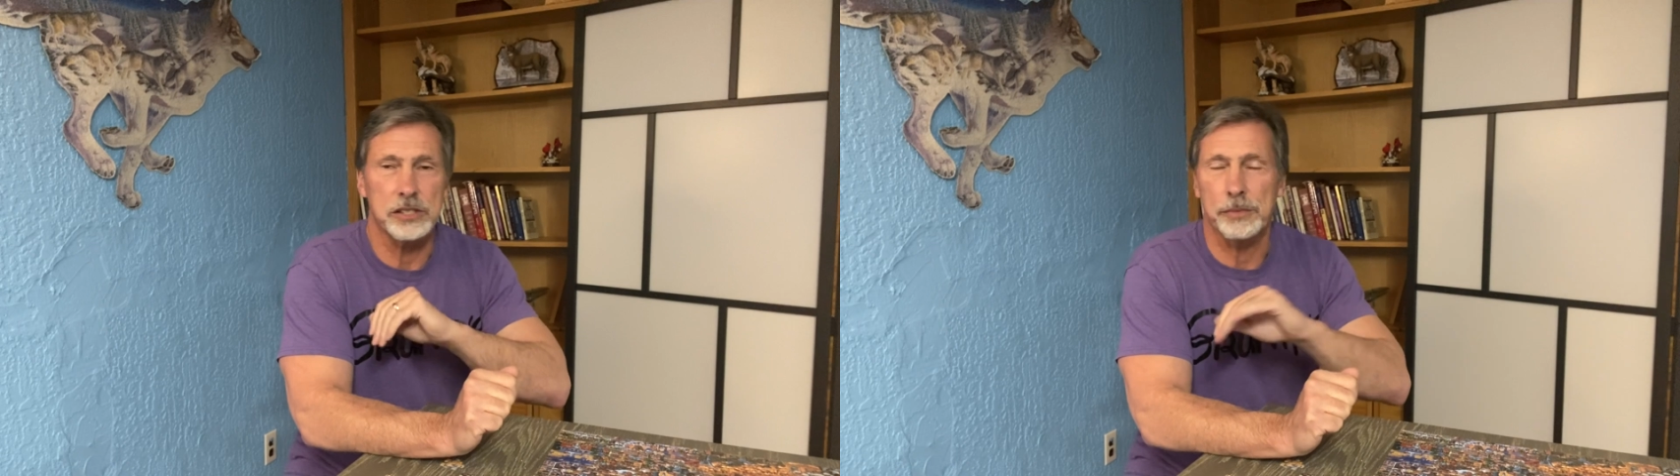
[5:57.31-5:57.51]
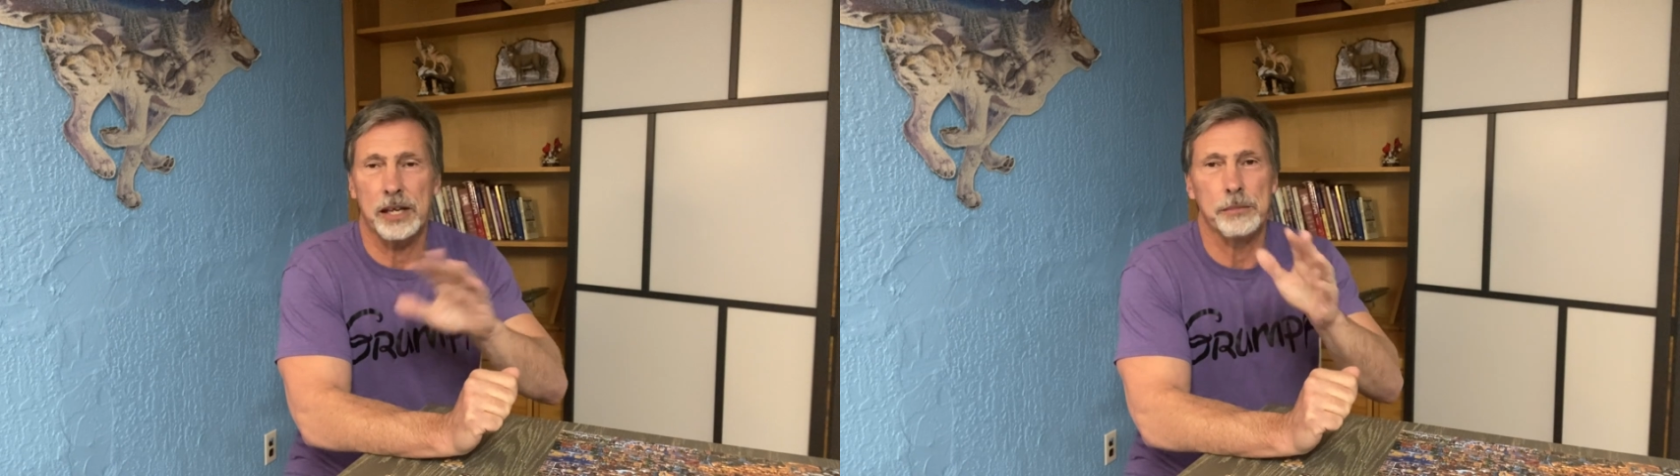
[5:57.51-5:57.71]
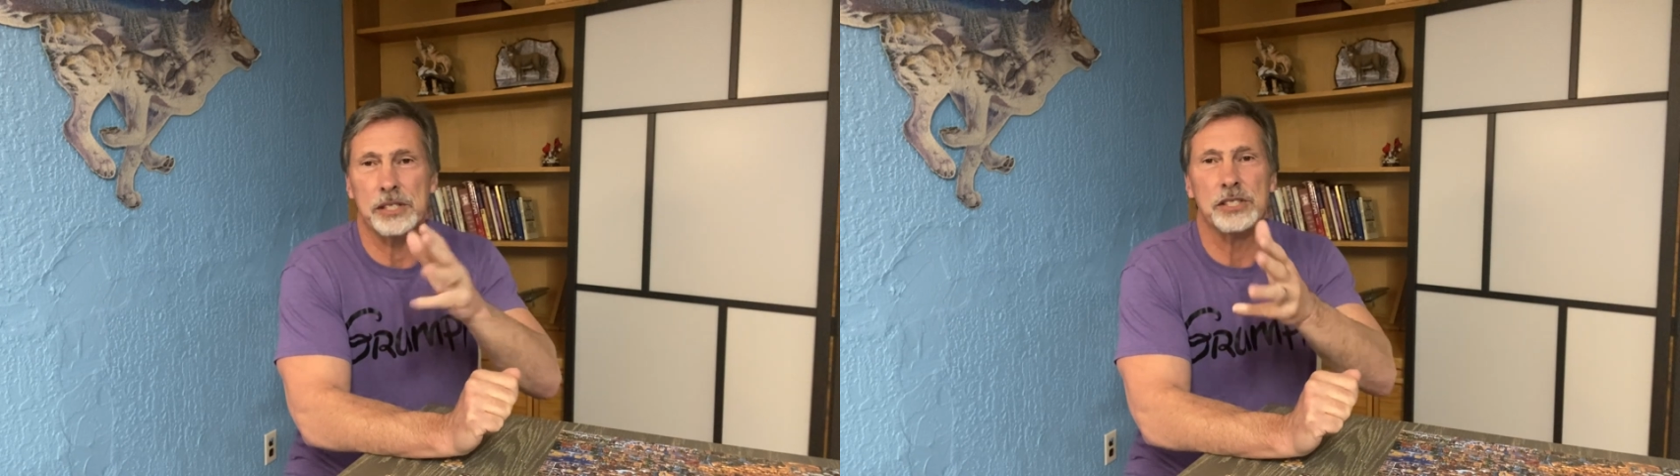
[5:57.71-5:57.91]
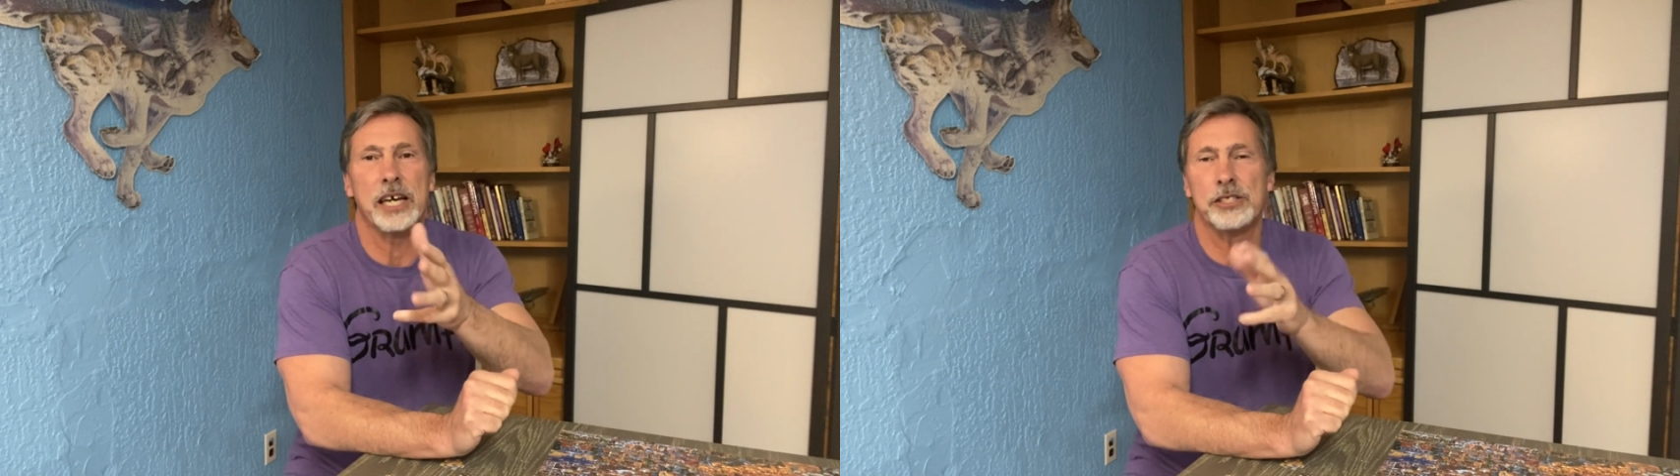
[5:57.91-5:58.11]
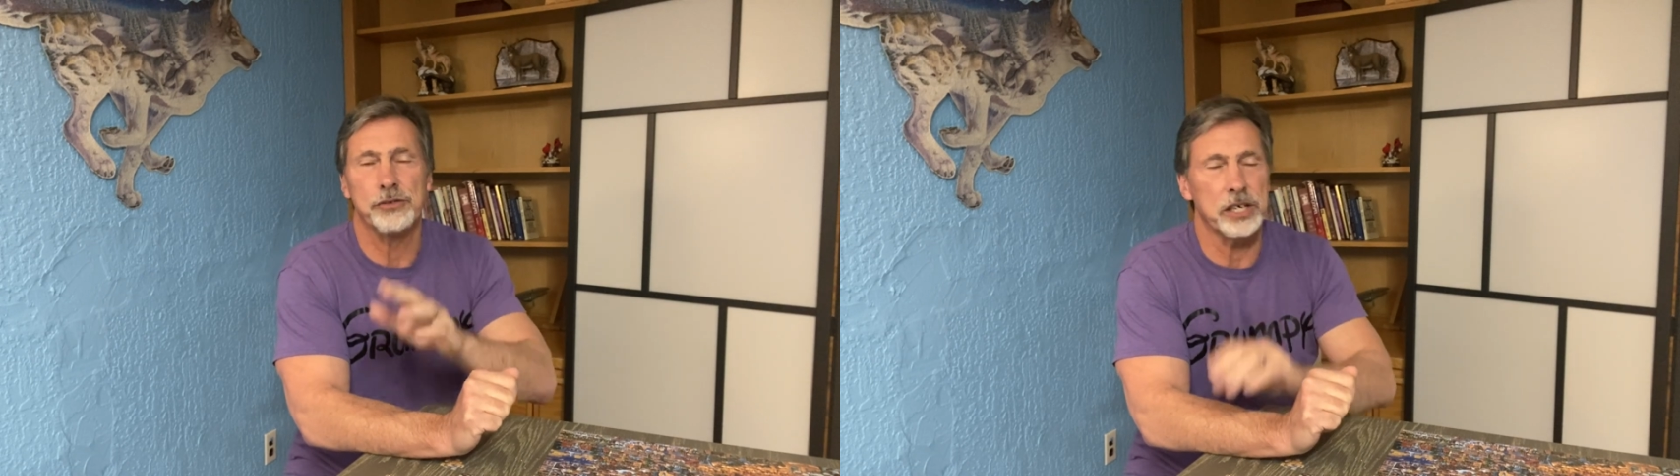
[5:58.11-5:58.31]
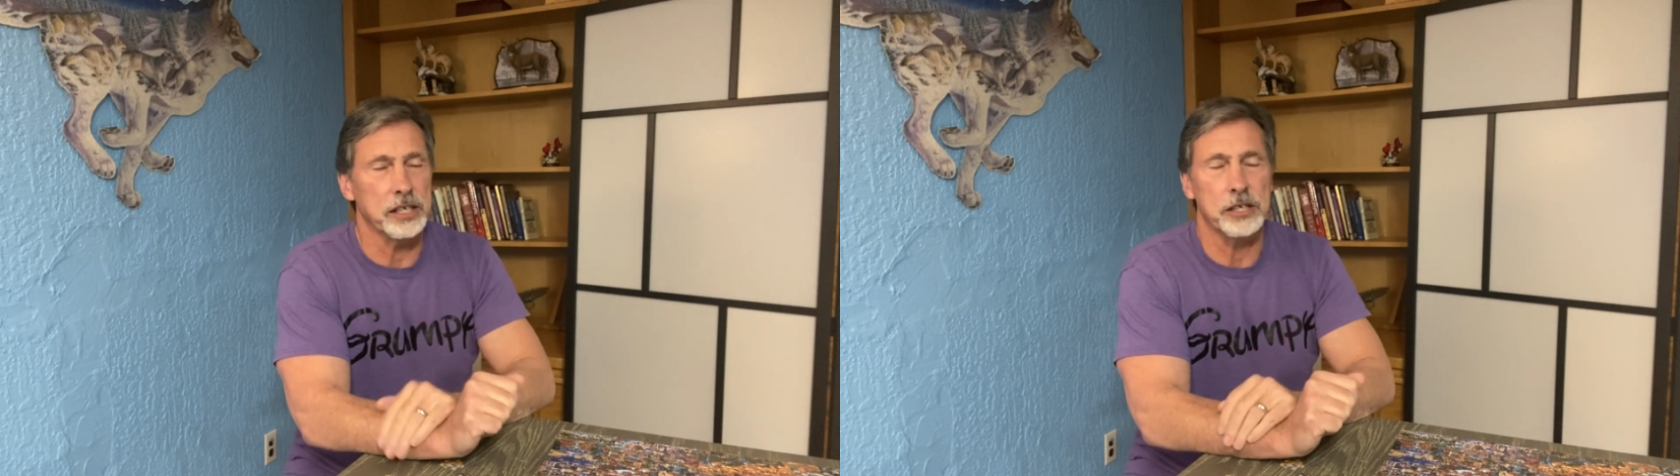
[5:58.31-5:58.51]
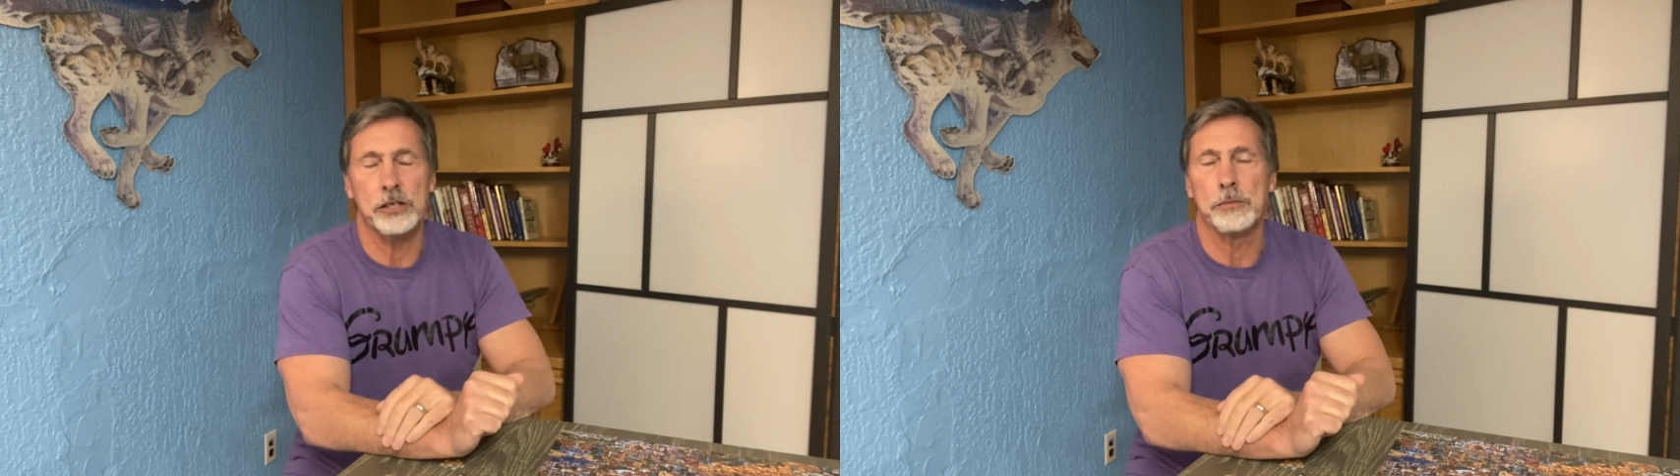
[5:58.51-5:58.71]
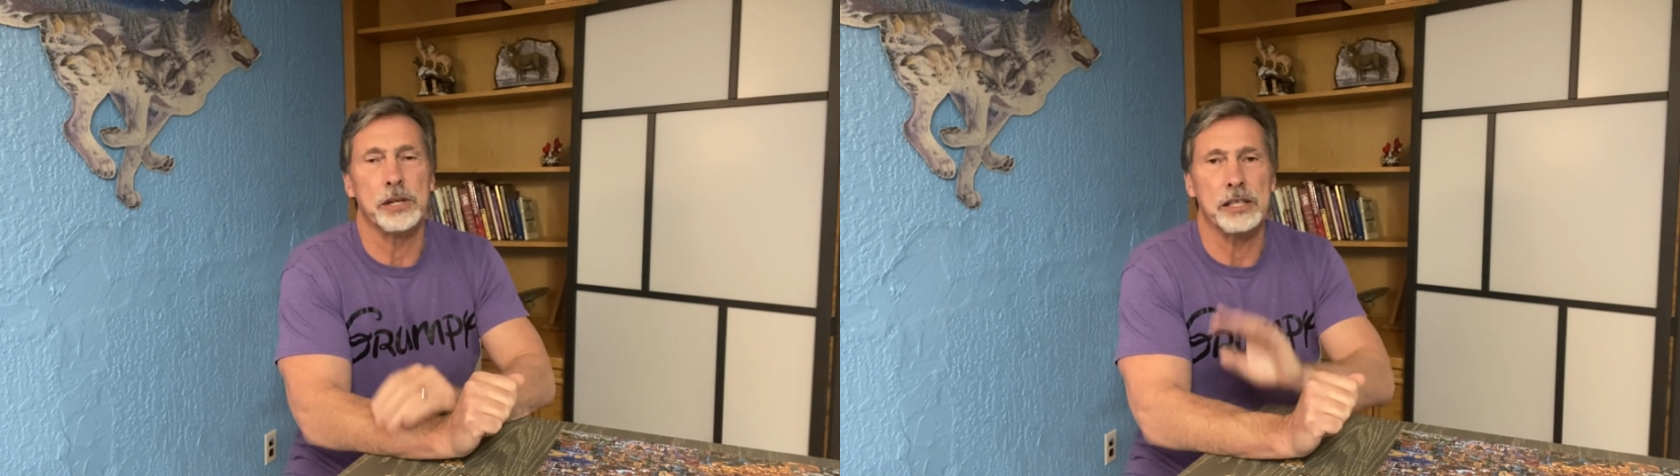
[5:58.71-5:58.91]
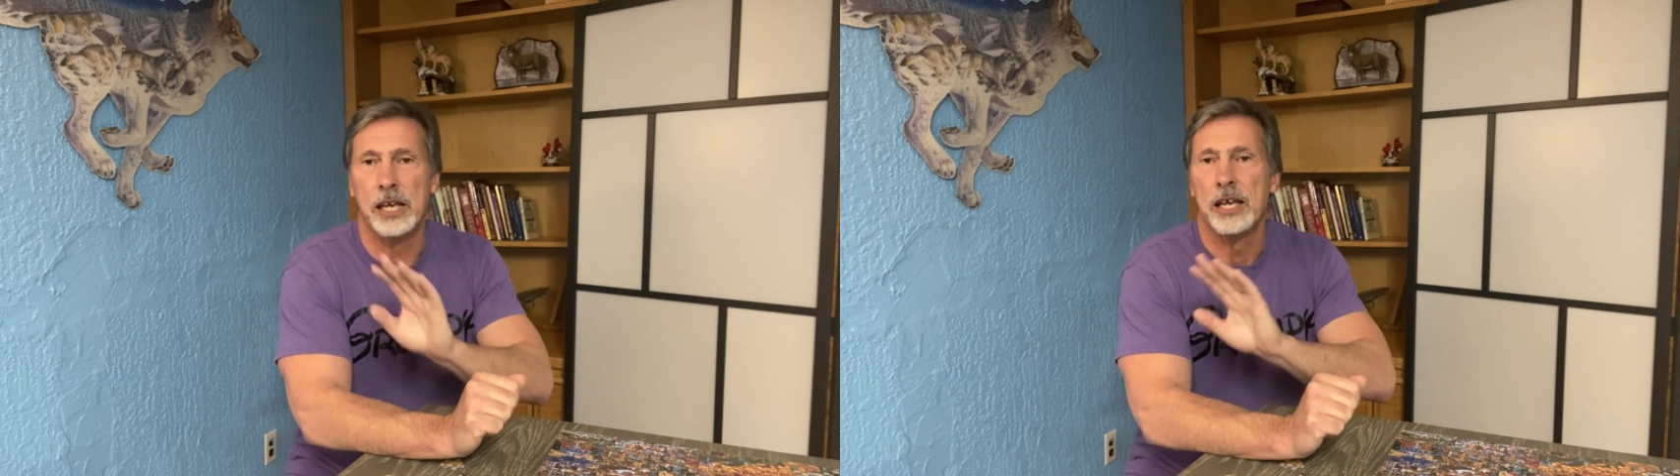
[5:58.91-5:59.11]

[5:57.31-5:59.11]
I mean, I'm exaggerating here, but